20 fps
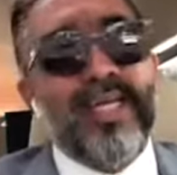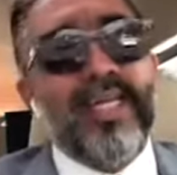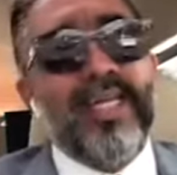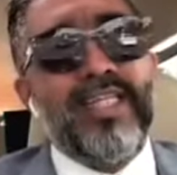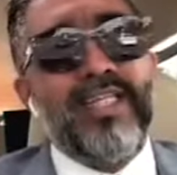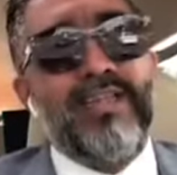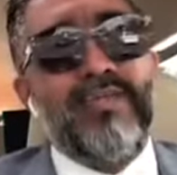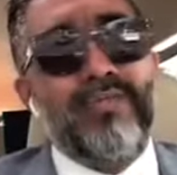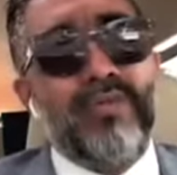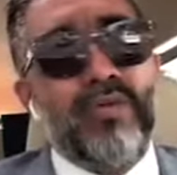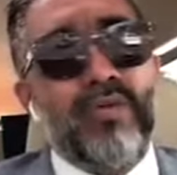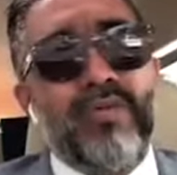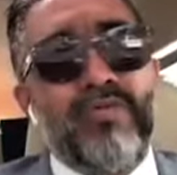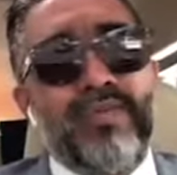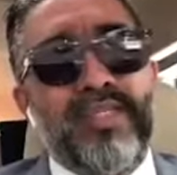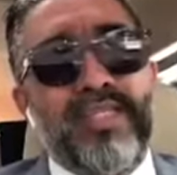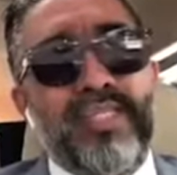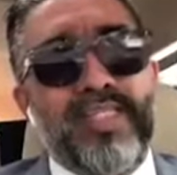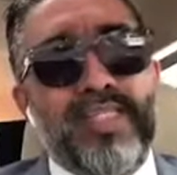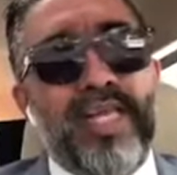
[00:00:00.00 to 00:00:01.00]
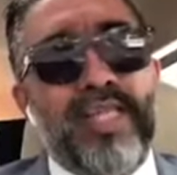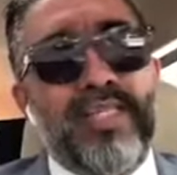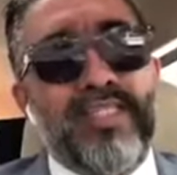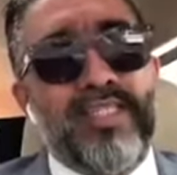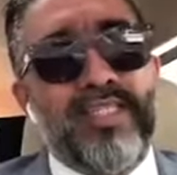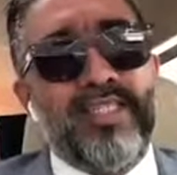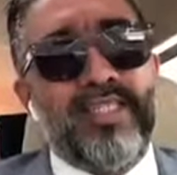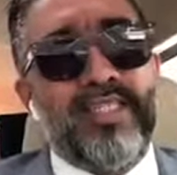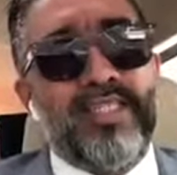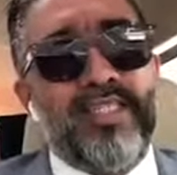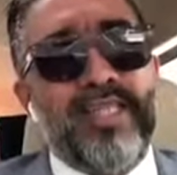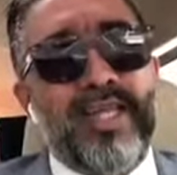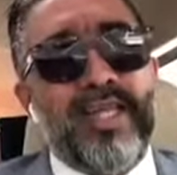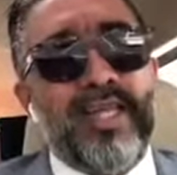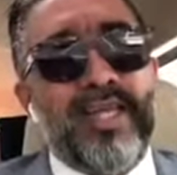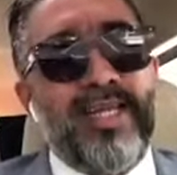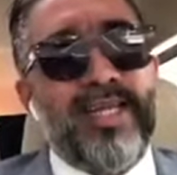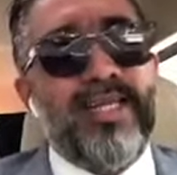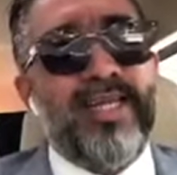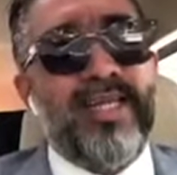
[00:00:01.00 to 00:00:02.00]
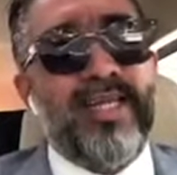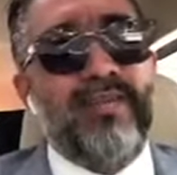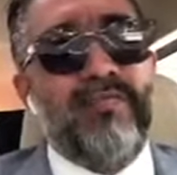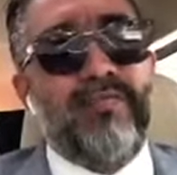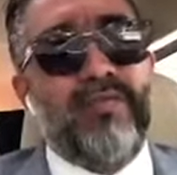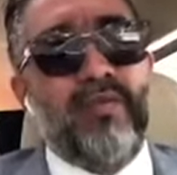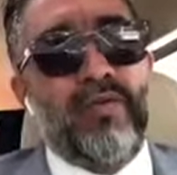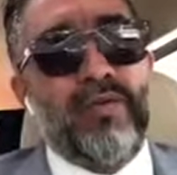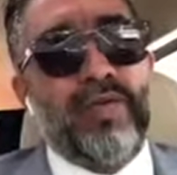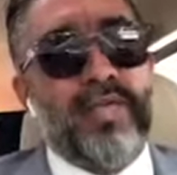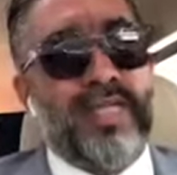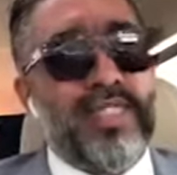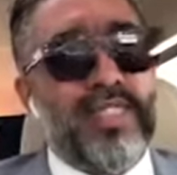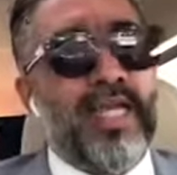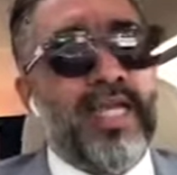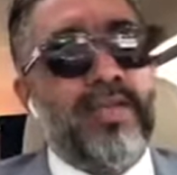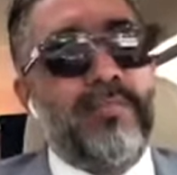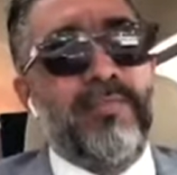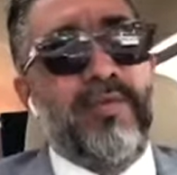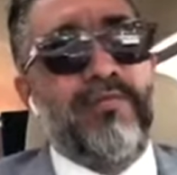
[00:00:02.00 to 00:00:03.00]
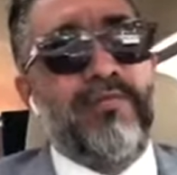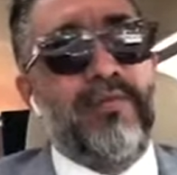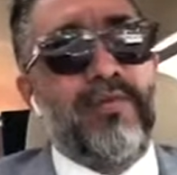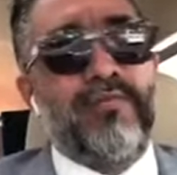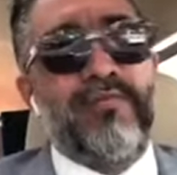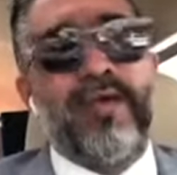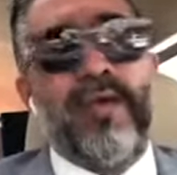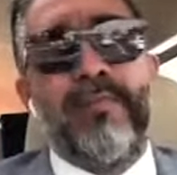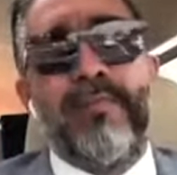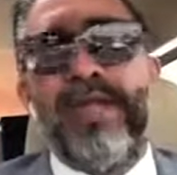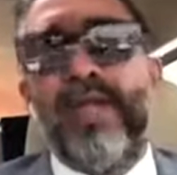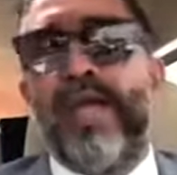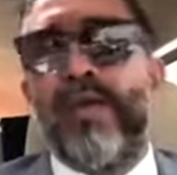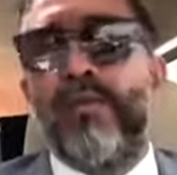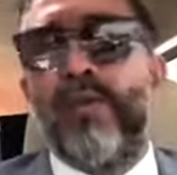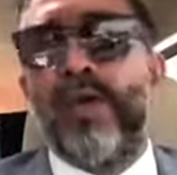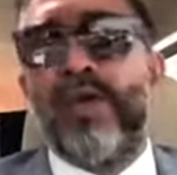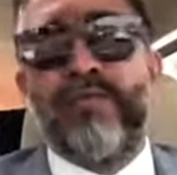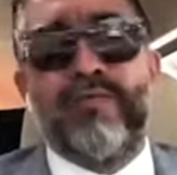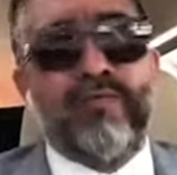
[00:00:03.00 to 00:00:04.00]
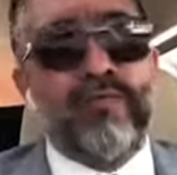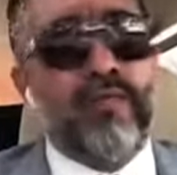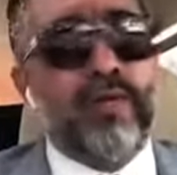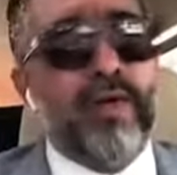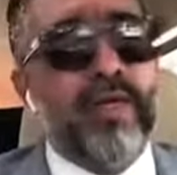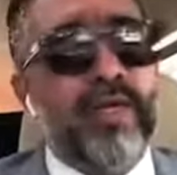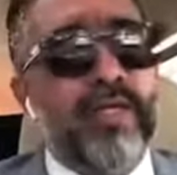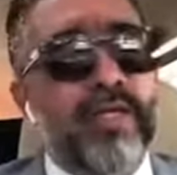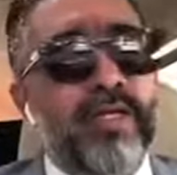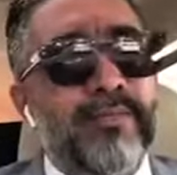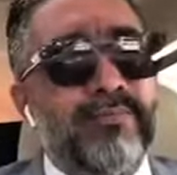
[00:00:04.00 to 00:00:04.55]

interview of consultants that I needed for an assignment for a family I worked for,